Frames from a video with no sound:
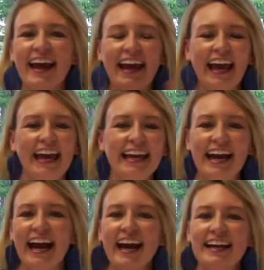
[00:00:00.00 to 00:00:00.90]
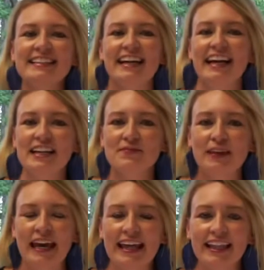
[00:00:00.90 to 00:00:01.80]
Hey guys, I am
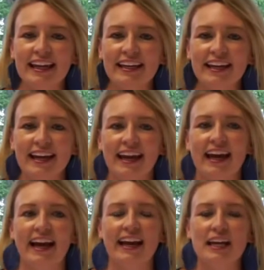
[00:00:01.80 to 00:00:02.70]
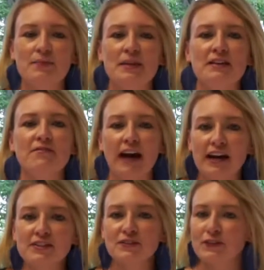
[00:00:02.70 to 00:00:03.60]
Caitlin. I am the
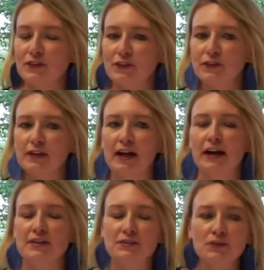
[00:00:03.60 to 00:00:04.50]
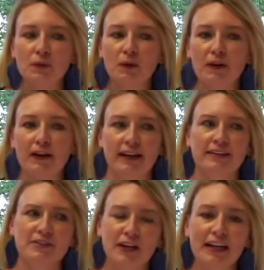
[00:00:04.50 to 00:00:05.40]
fast food connoisseur
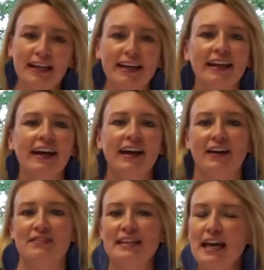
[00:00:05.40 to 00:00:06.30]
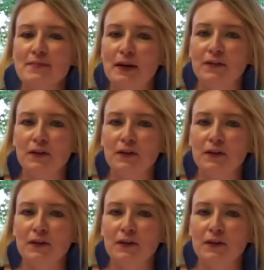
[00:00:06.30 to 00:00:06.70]
and junkie of the Yeatman